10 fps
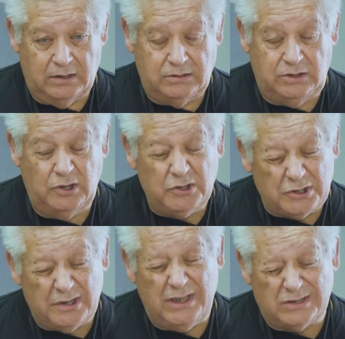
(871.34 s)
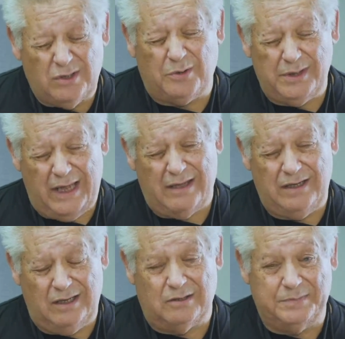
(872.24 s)
usually it's going
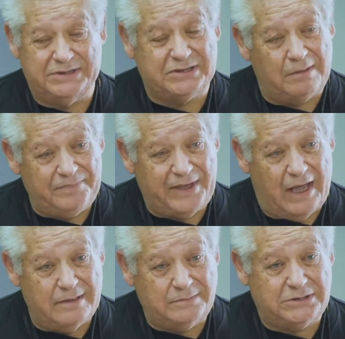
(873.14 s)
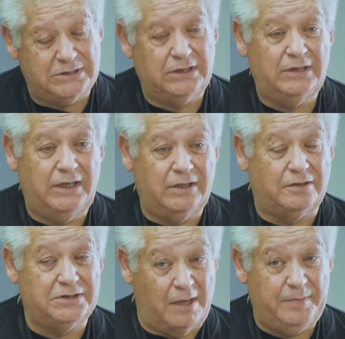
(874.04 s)
downhill, but sometimes it
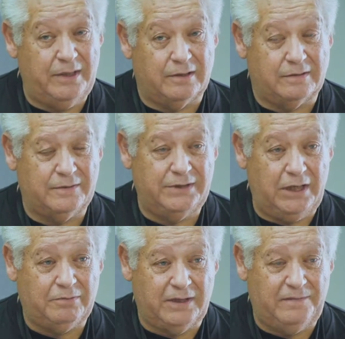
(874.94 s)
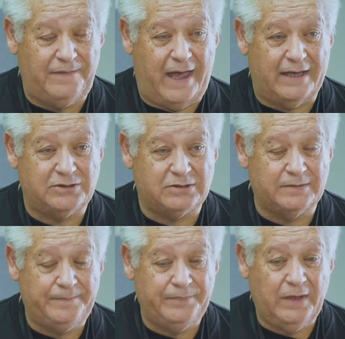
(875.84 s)
goes uphill equally fast.
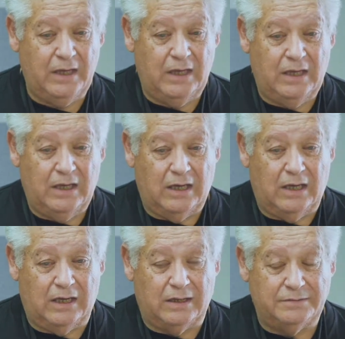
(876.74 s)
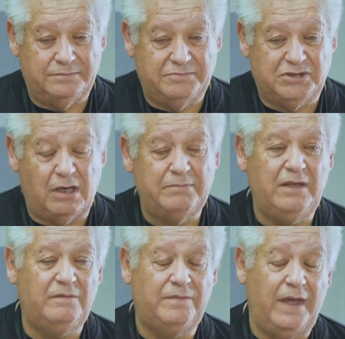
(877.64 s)
Some
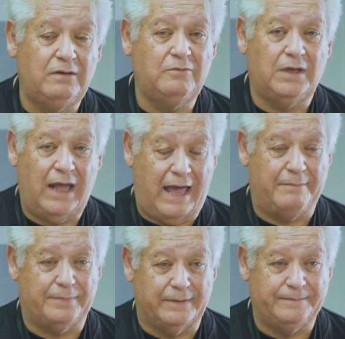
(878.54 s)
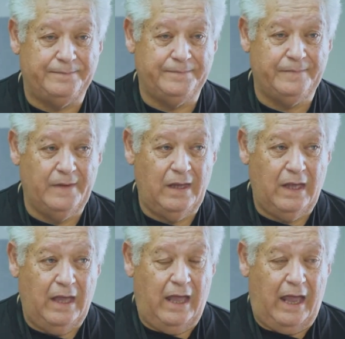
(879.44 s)
event will happen,
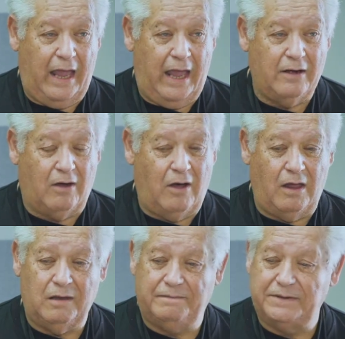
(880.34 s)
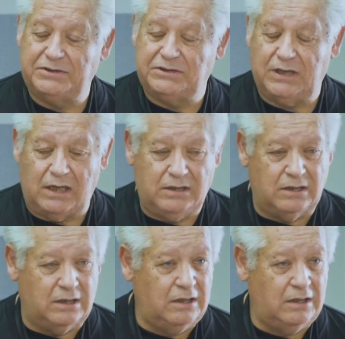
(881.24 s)
and all of a sudden,